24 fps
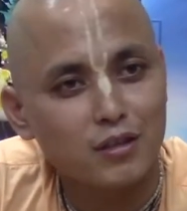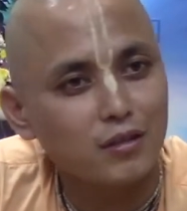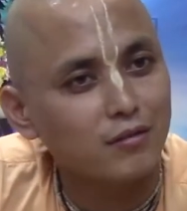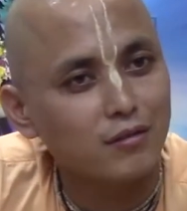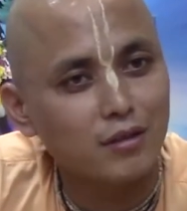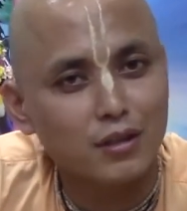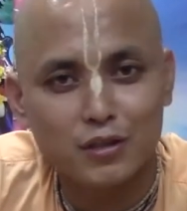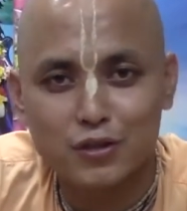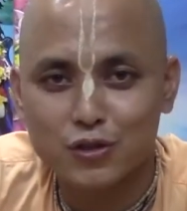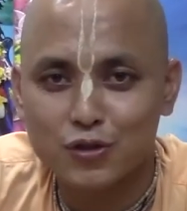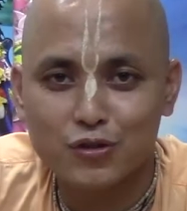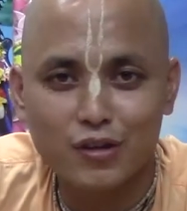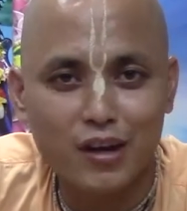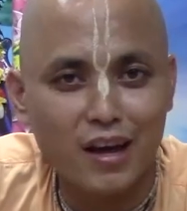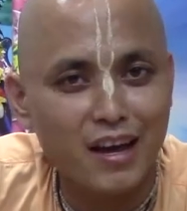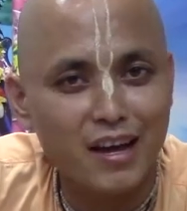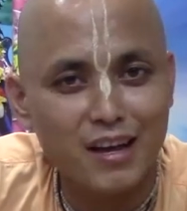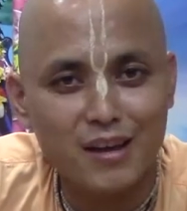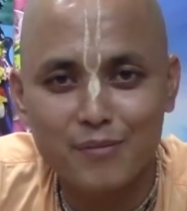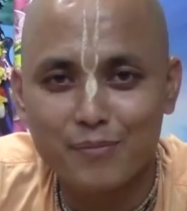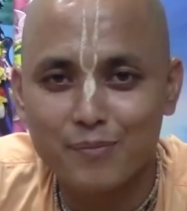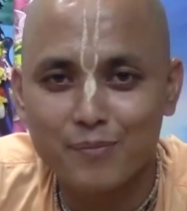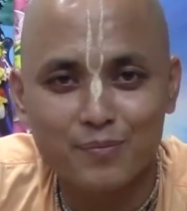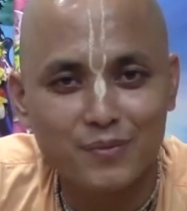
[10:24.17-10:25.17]
This
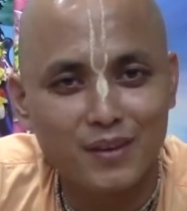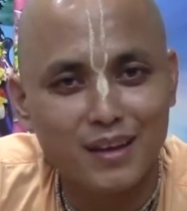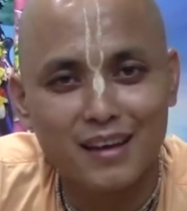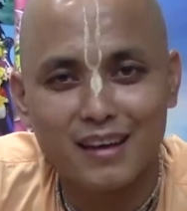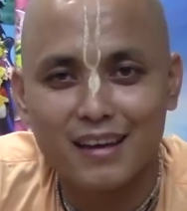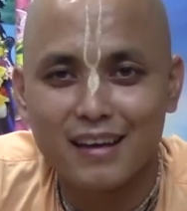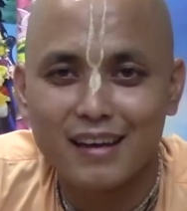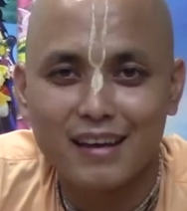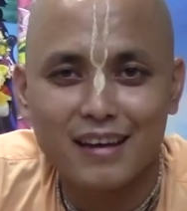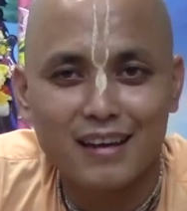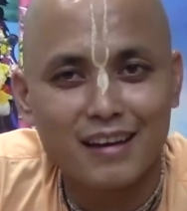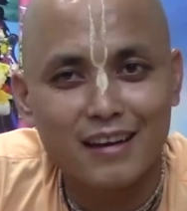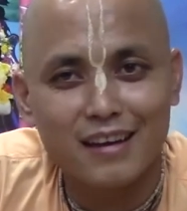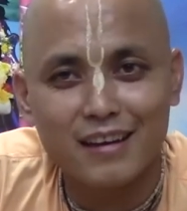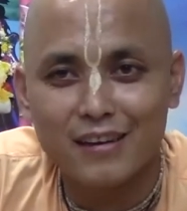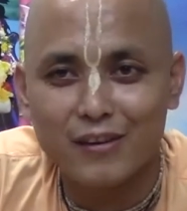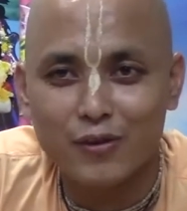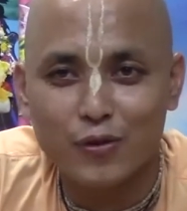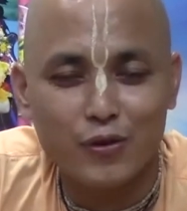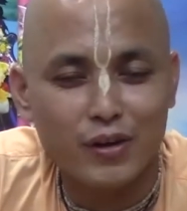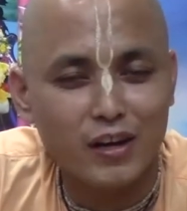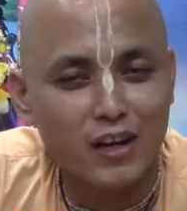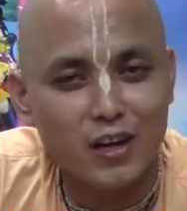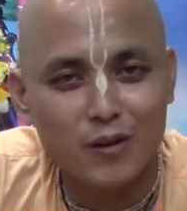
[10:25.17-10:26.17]
time he
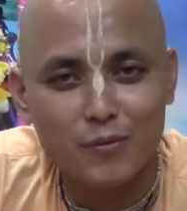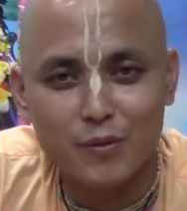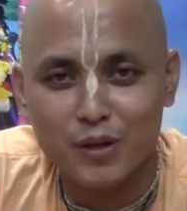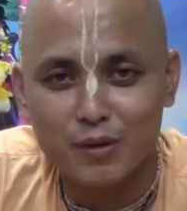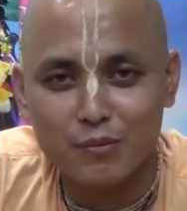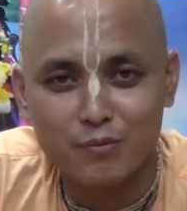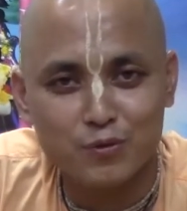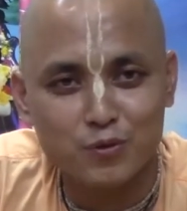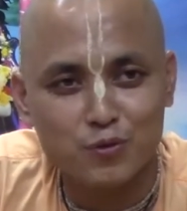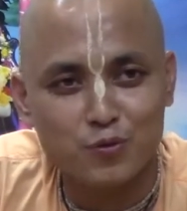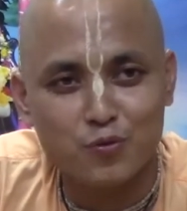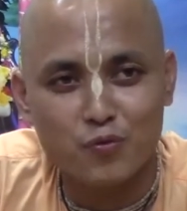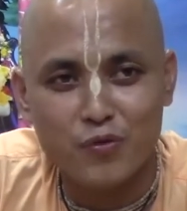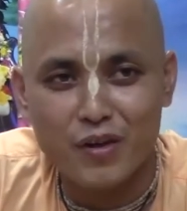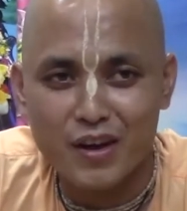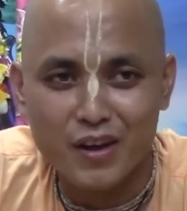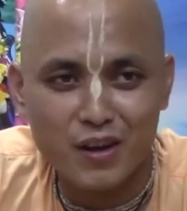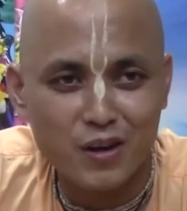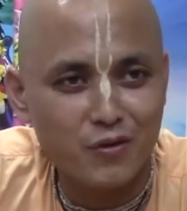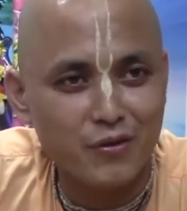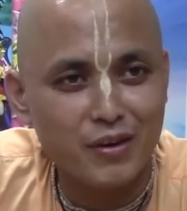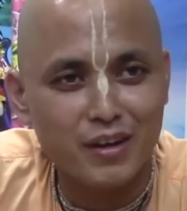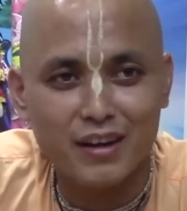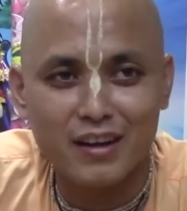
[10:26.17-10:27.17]
really becomes
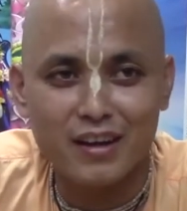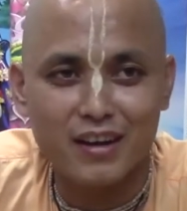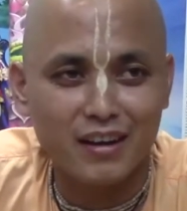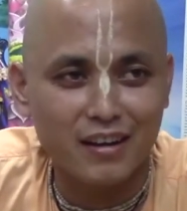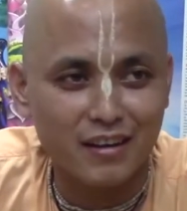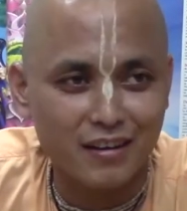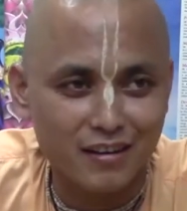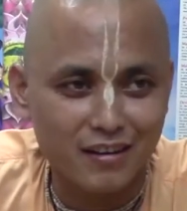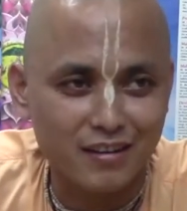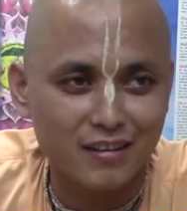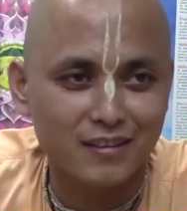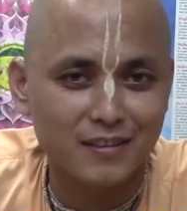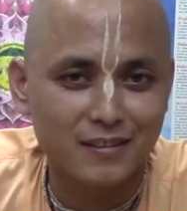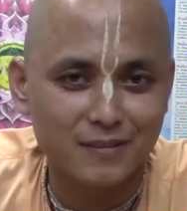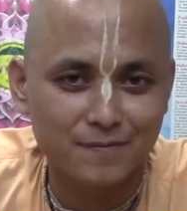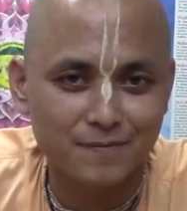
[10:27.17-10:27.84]
very, very angry.